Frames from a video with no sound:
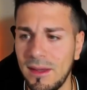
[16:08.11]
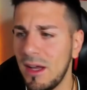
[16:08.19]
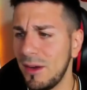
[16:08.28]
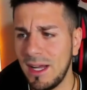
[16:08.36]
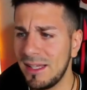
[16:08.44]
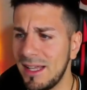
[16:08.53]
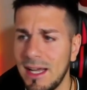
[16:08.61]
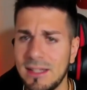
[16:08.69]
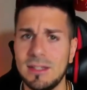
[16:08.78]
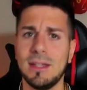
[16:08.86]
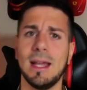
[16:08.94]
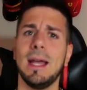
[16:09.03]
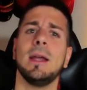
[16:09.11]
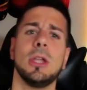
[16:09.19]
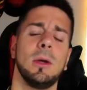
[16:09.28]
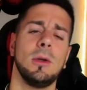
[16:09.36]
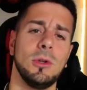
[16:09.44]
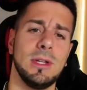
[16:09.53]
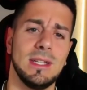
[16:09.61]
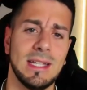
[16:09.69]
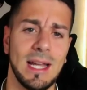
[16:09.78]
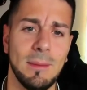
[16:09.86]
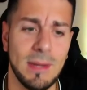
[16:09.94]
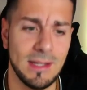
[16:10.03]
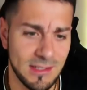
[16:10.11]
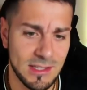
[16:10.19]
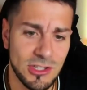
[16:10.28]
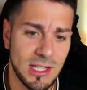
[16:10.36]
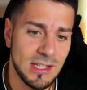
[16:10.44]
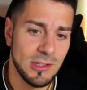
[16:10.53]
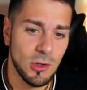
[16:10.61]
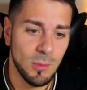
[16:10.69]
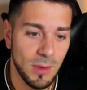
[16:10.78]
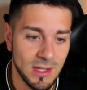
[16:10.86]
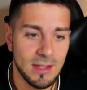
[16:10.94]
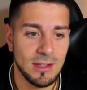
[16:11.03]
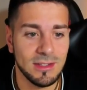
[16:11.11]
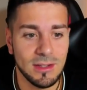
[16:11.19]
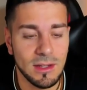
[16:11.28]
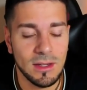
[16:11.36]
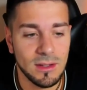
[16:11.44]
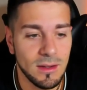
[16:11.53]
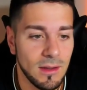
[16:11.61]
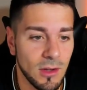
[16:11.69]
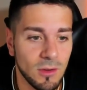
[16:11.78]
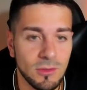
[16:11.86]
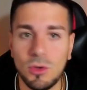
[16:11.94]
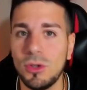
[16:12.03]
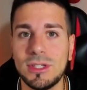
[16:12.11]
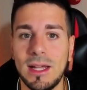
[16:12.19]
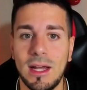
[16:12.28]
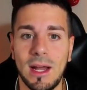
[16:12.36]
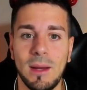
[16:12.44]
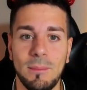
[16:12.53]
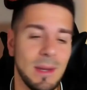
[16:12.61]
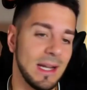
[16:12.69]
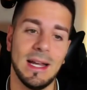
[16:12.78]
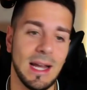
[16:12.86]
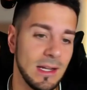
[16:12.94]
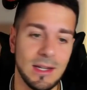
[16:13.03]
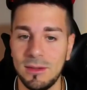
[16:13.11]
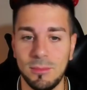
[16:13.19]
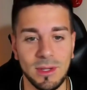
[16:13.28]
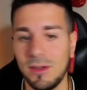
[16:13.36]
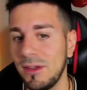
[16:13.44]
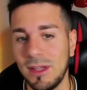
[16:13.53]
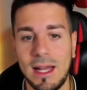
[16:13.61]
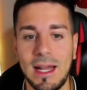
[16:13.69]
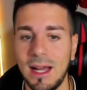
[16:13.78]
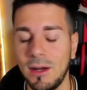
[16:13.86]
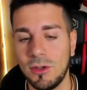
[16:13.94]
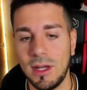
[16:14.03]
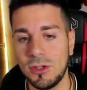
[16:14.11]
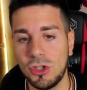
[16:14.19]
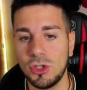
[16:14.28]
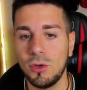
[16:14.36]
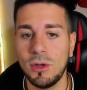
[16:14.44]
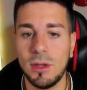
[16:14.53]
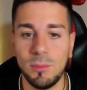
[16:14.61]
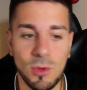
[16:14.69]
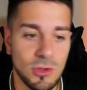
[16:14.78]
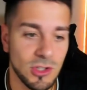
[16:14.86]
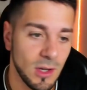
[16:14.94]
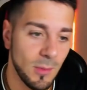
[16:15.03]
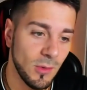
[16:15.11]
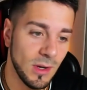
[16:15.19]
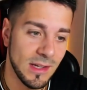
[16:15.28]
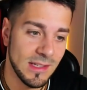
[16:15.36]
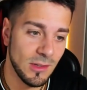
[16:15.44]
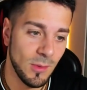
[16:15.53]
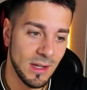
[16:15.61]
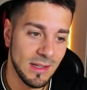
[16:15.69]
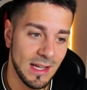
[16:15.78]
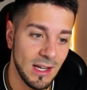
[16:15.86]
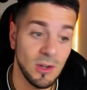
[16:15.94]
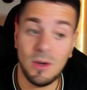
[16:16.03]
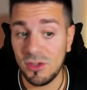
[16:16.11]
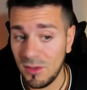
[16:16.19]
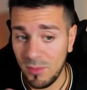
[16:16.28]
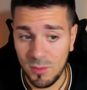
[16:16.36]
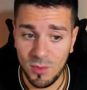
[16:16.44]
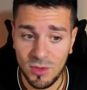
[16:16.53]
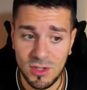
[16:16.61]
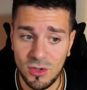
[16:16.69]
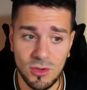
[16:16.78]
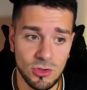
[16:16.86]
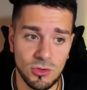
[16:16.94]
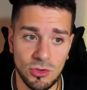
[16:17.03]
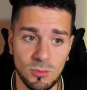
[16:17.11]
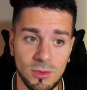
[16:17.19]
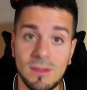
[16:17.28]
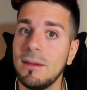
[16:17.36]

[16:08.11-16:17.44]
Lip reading: Alright guys, today I showed you these gambits in chess openings. Of course there are many others, but today I tried to show you the most common ones, the ones that are also promoted on YouTube.